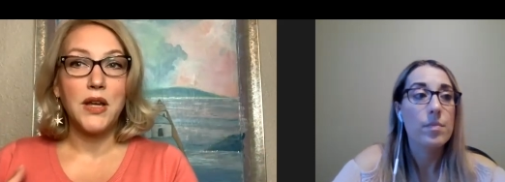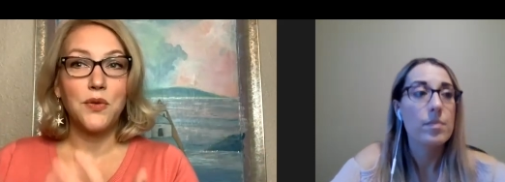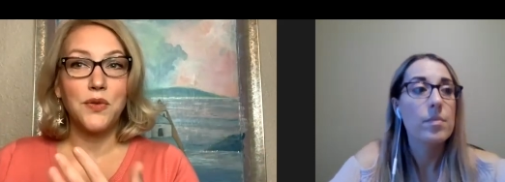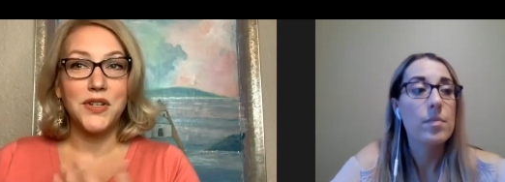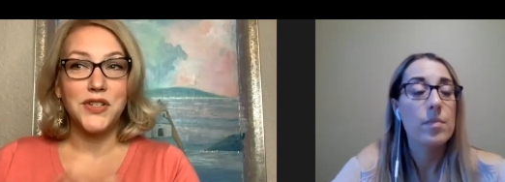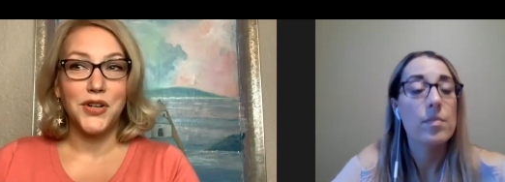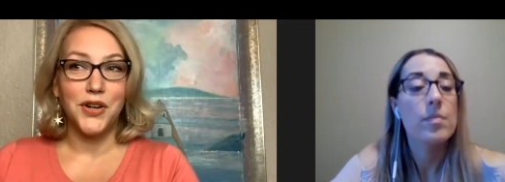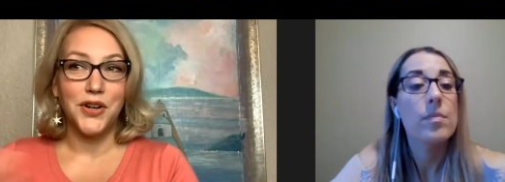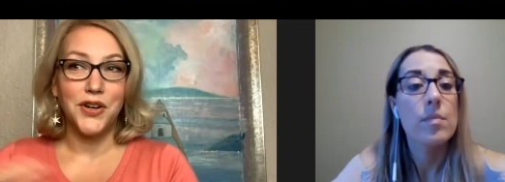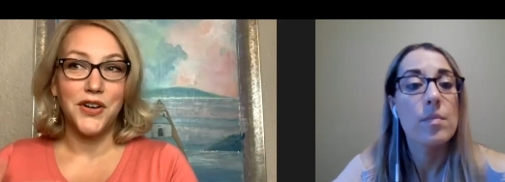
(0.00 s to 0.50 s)

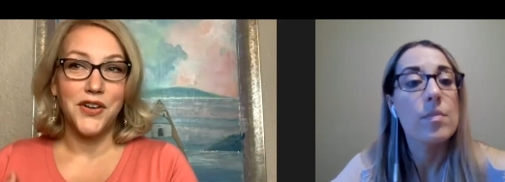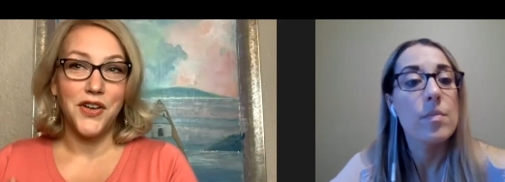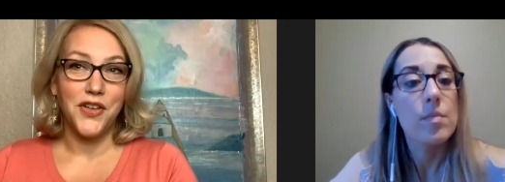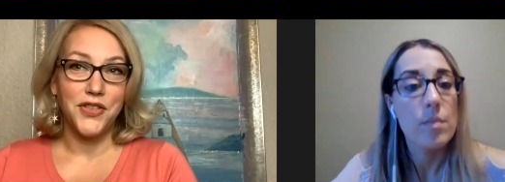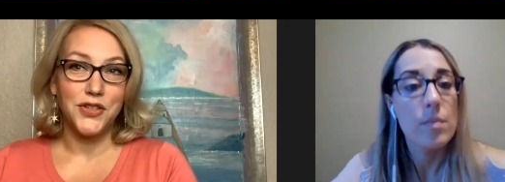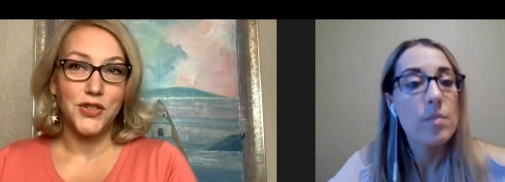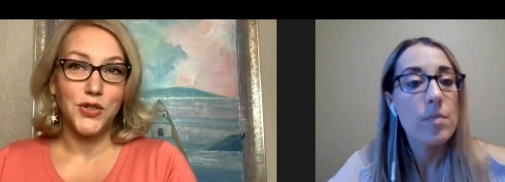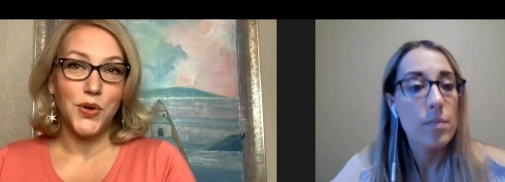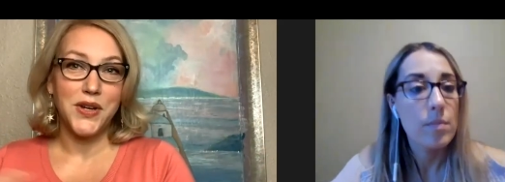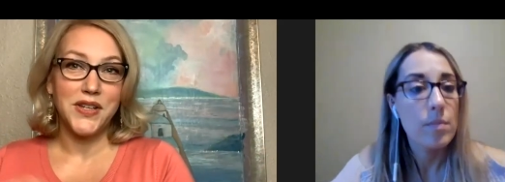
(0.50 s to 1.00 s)
Speaker 1: return on the
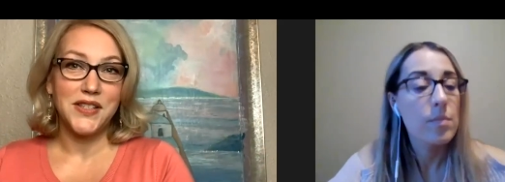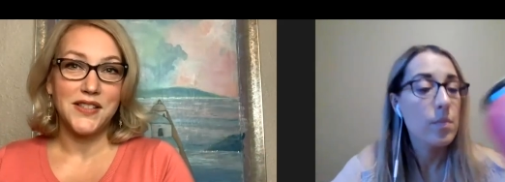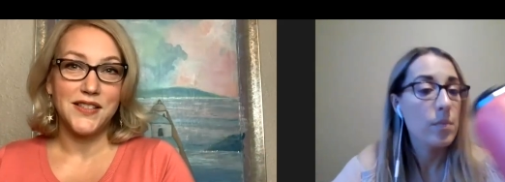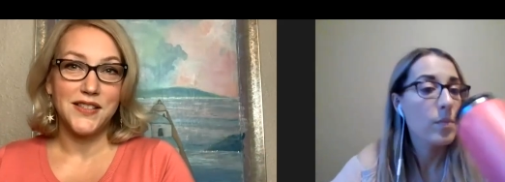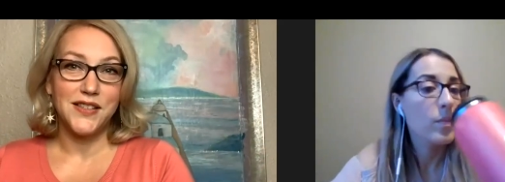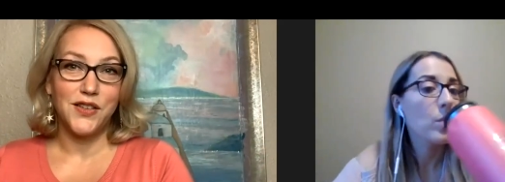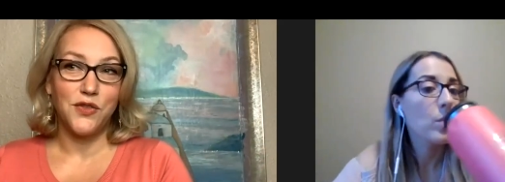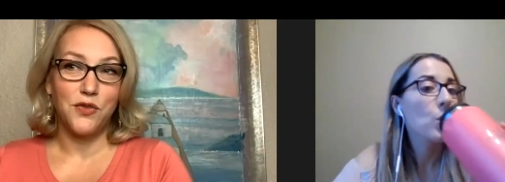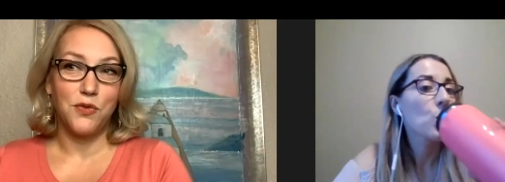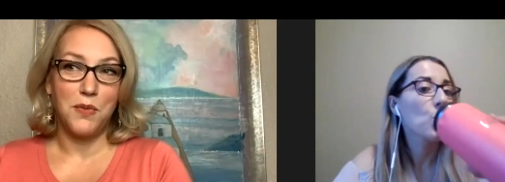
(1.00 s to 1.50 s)
choices
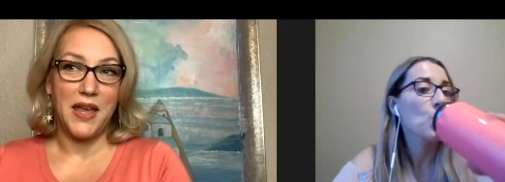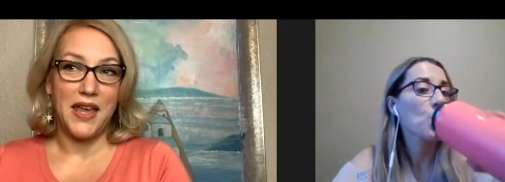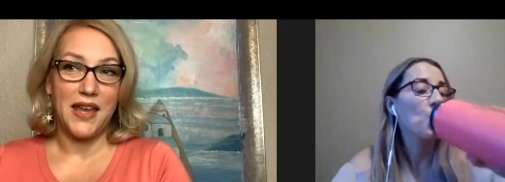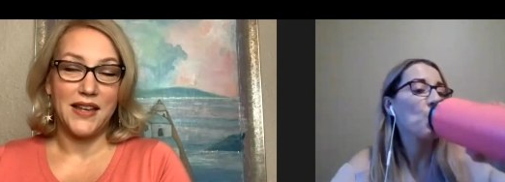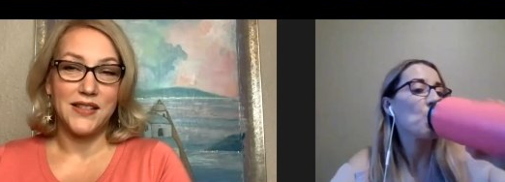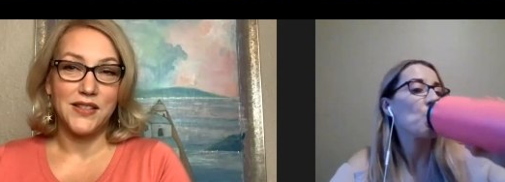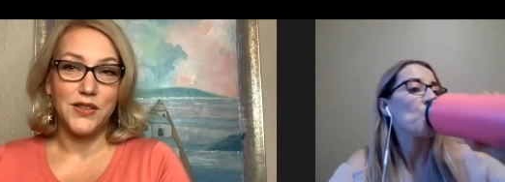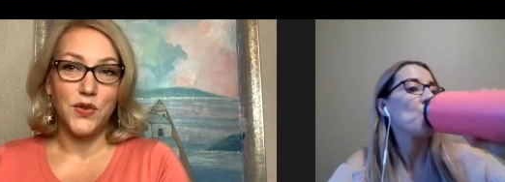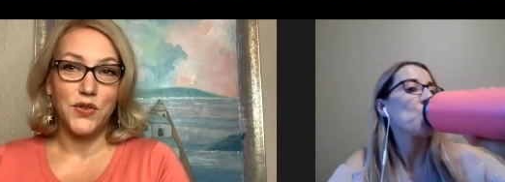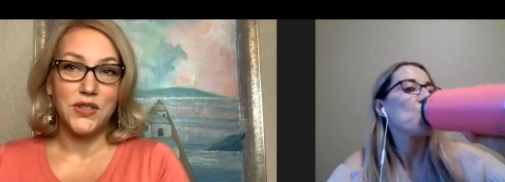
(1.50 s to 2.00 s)
you've made
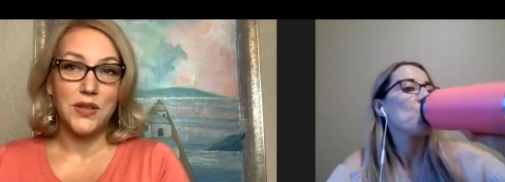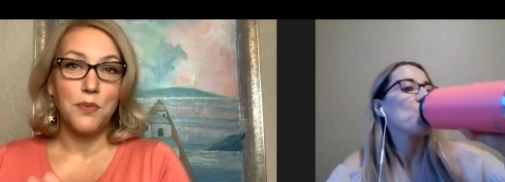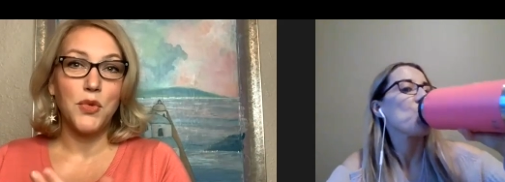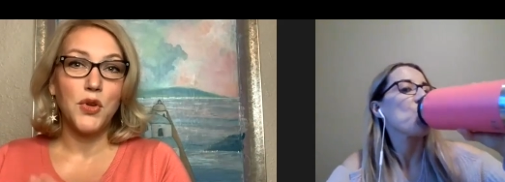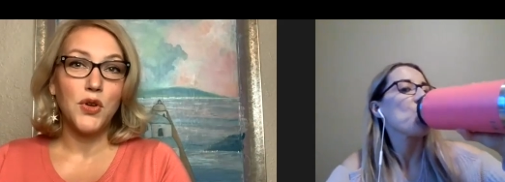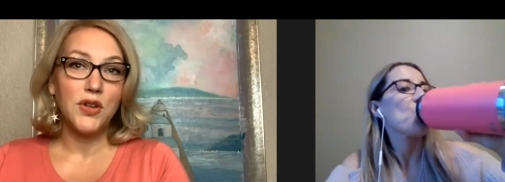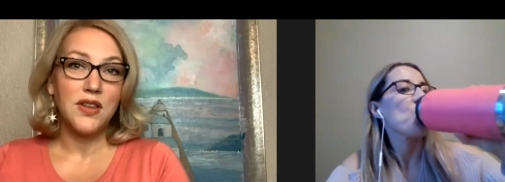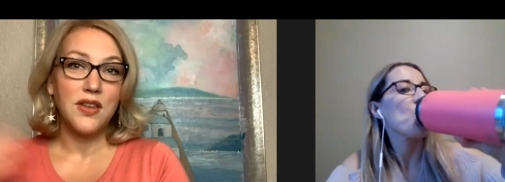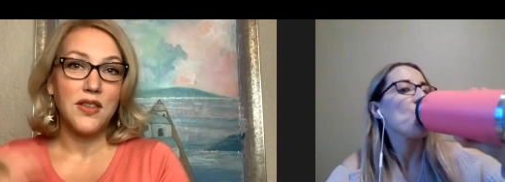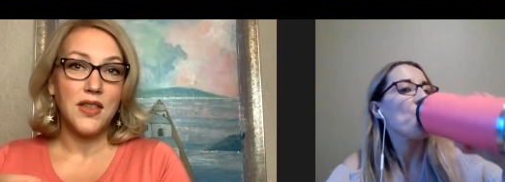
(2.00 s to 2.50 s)
so some
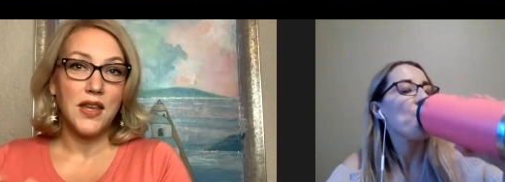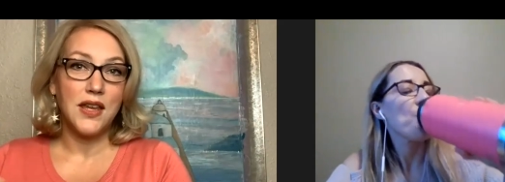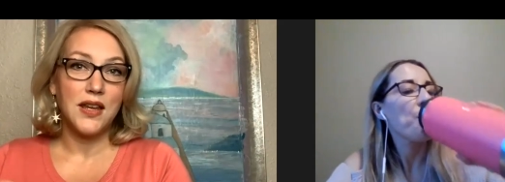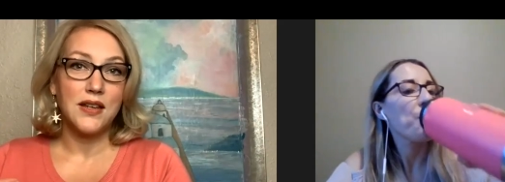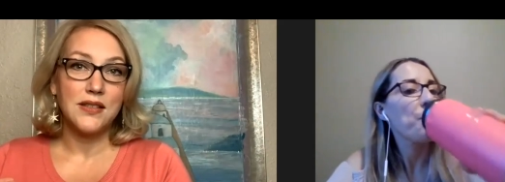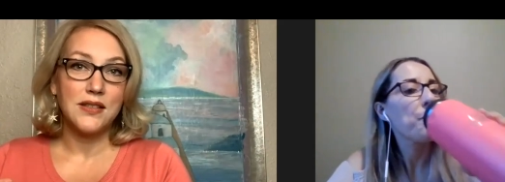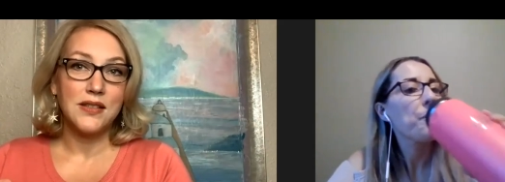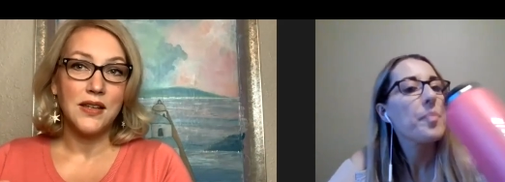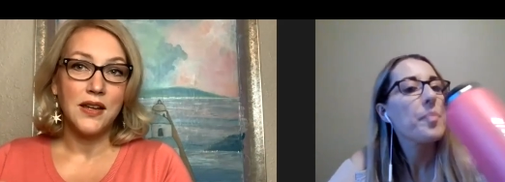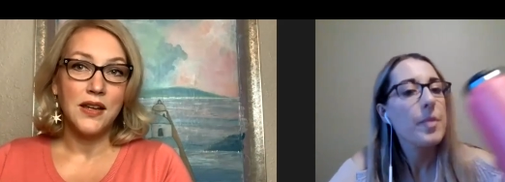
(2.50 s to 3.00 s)
good
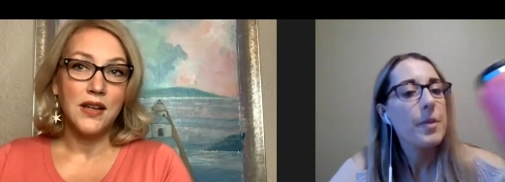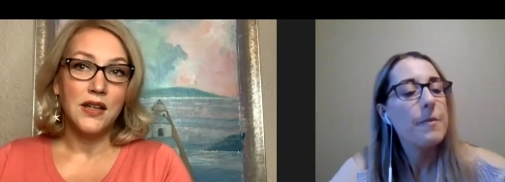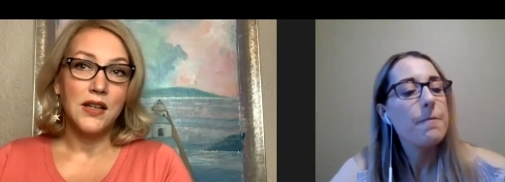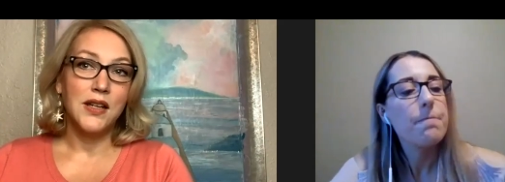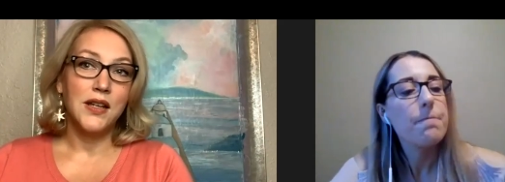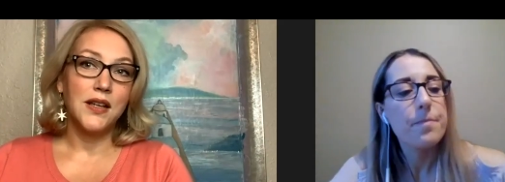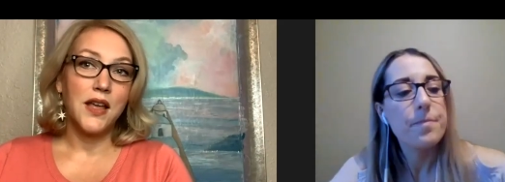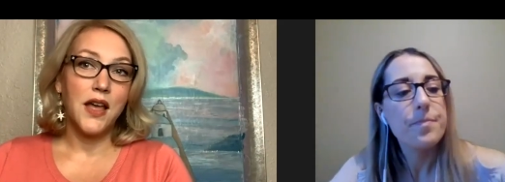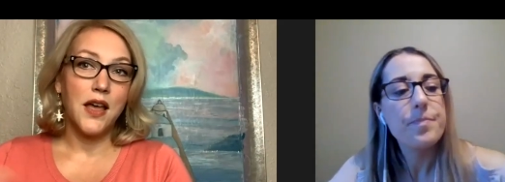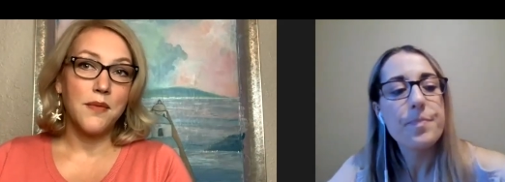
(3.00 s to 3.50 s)
things
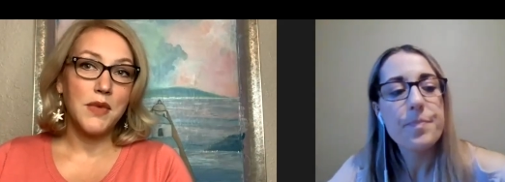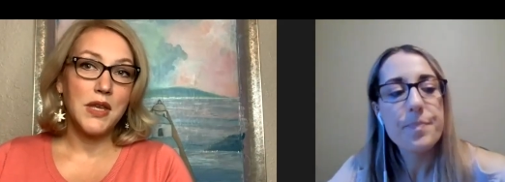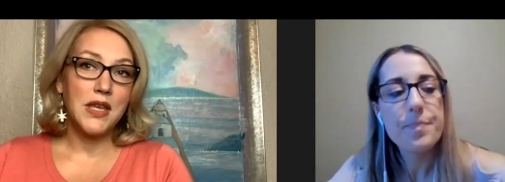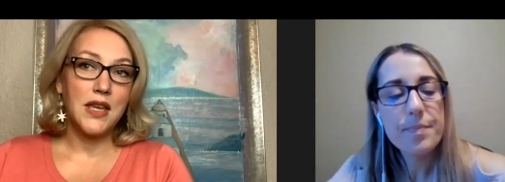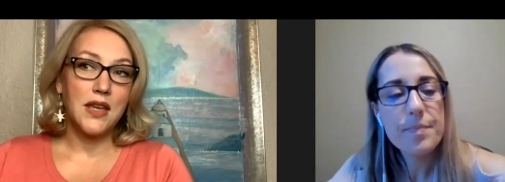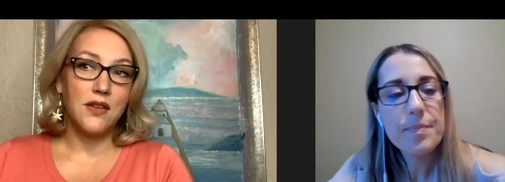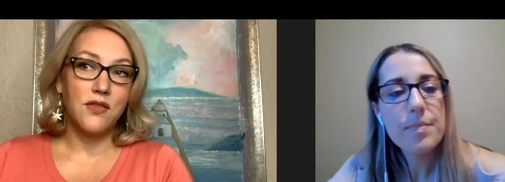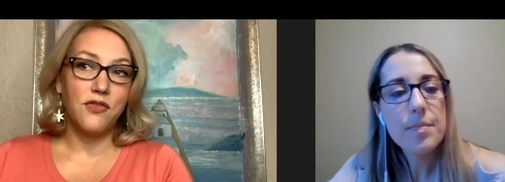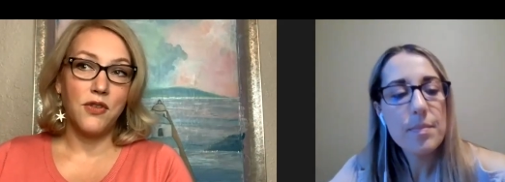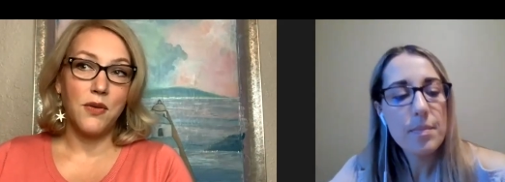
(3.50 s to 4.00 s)
coming
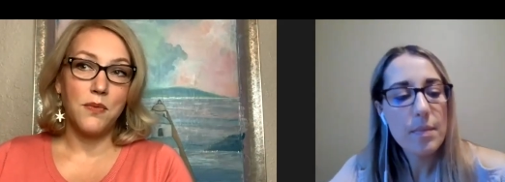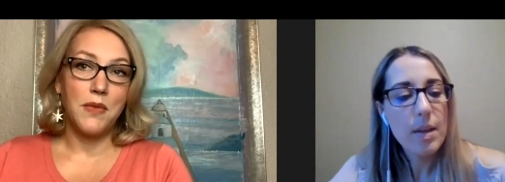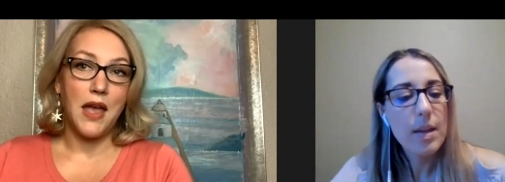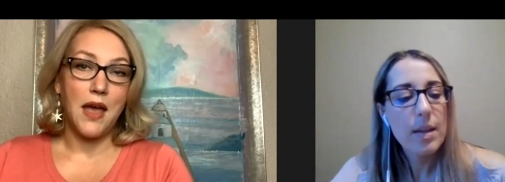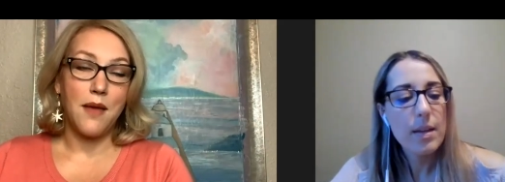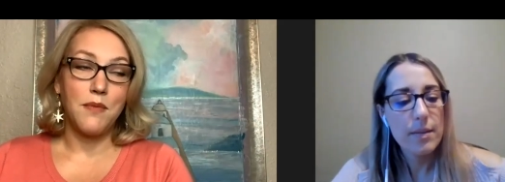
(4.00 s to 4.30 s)
in from that.